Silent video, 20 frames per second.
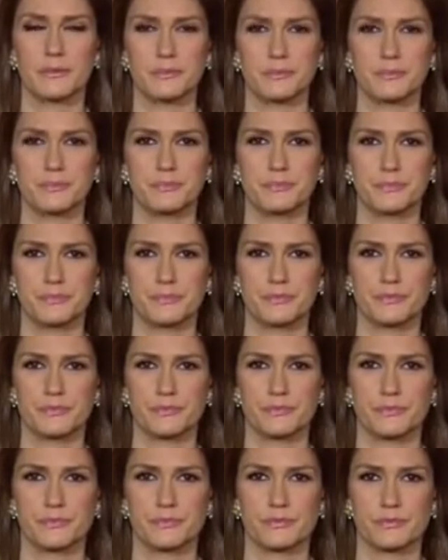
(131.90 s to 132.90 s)

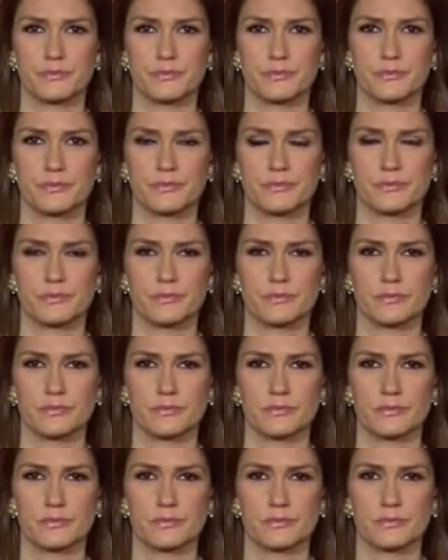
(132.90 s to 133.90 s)

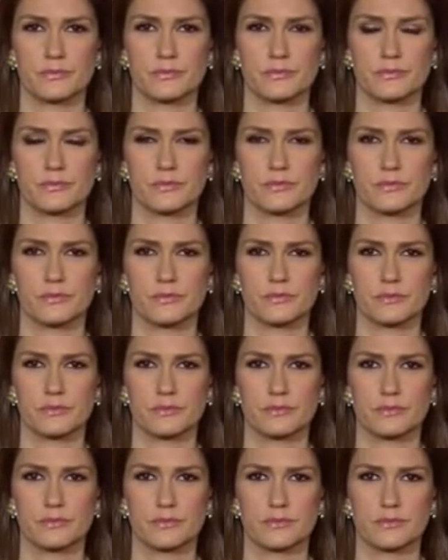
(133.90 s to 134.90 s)

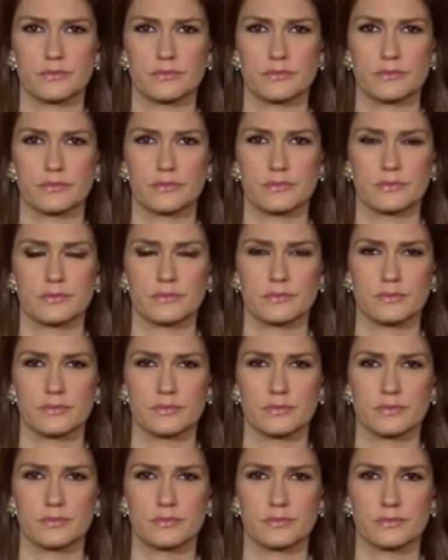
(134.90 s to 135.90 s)

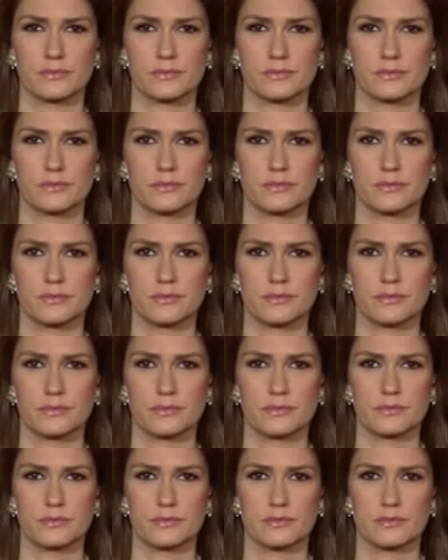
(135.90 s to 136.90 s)

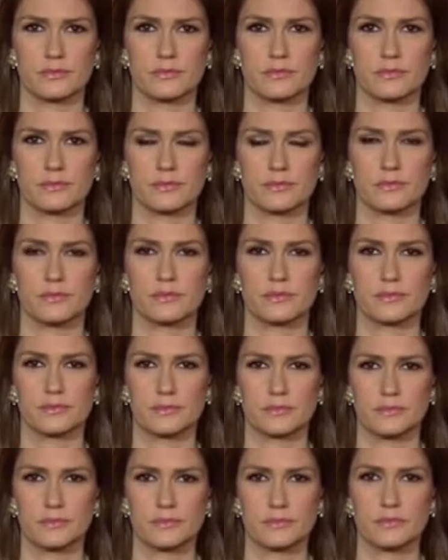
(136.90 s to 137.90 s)

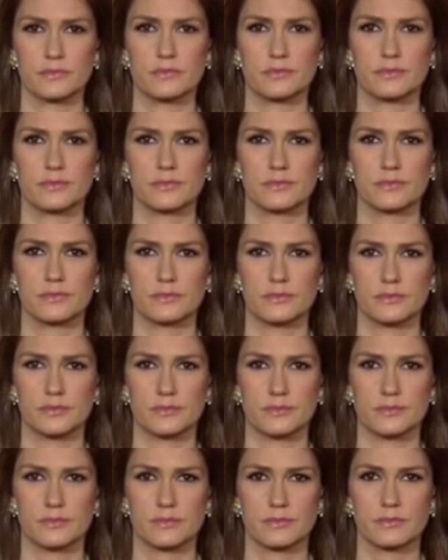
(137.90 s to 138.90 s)

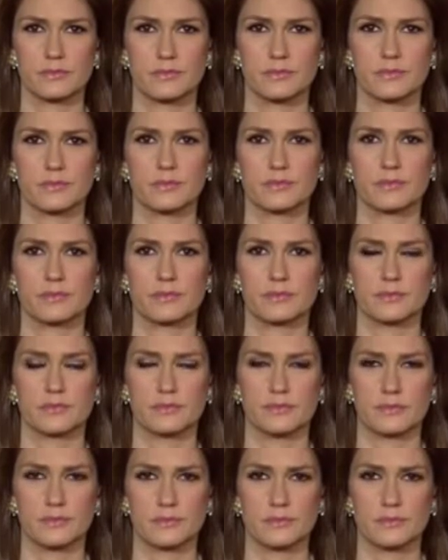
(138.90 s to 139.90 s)
(not speaking)